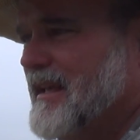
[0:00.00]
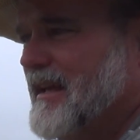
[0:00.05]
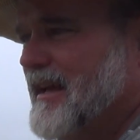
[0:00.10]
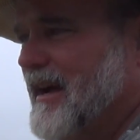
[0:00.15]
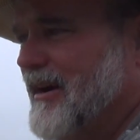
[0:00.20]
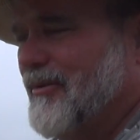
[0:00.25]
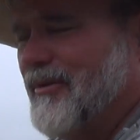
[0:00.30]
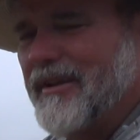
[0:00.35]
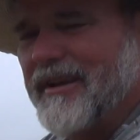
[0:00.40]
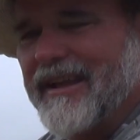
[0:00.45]

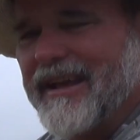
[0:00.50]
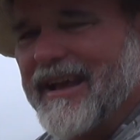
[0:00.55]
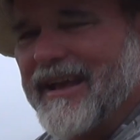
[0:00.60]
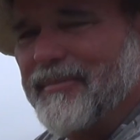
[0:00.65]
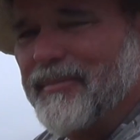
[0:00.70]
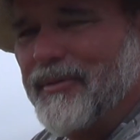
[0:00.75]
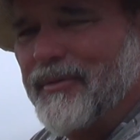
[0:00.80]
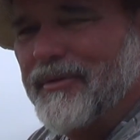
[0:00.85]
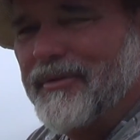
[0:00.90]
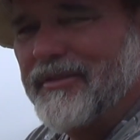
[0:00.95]
wasn't
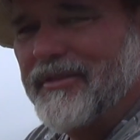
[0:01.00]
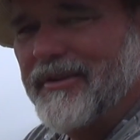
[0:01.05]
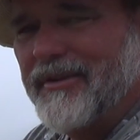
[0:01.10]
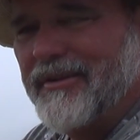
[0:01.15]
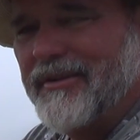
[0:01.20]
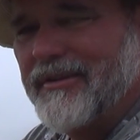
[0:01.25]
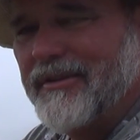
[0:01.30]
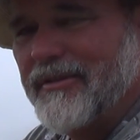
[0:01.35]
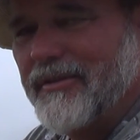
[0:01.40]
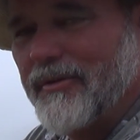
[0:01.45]
happy with the
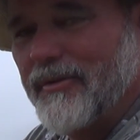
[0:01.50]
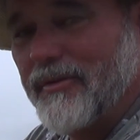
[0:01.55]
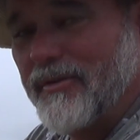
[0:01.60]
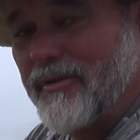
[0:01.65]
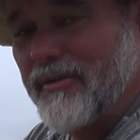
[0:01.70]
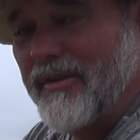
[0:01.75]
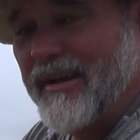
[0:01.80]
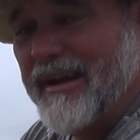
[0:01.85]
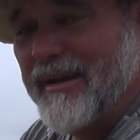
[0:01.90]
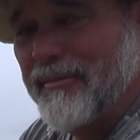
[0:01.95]

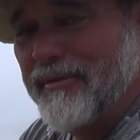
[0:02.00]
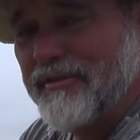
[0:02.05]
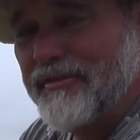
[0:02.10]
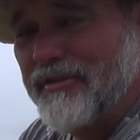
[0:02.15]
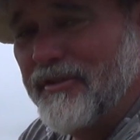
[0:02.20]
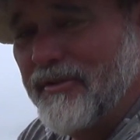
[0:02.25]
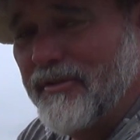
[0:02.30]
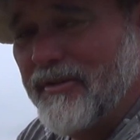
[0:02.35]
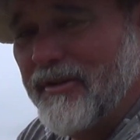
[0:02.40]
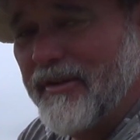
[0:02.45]
rabbit
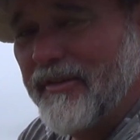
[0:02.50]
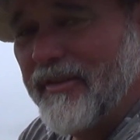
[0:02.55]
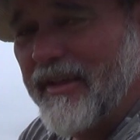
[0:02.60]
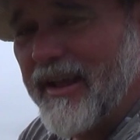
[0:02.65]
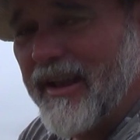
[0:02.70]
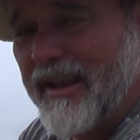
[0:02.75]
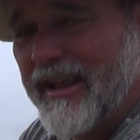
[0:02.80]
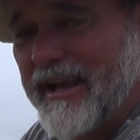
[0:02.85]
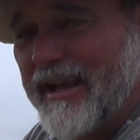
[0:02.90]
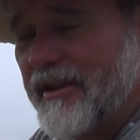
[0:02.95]
shooting on
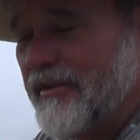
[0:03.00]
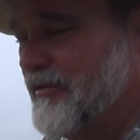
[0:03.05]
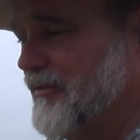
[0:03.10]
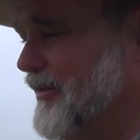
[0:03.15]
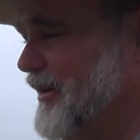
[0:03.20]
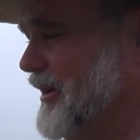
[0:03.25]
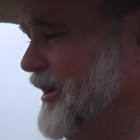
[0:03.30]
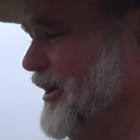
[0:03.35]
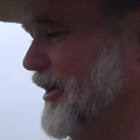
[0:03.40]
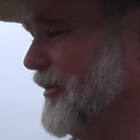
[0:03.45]
that last
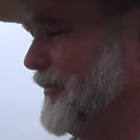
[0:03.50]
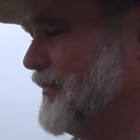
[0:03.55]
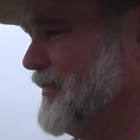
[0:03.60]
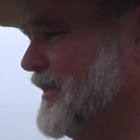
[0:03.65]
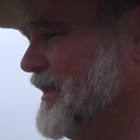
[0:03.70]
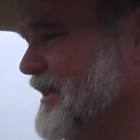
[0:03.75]
video.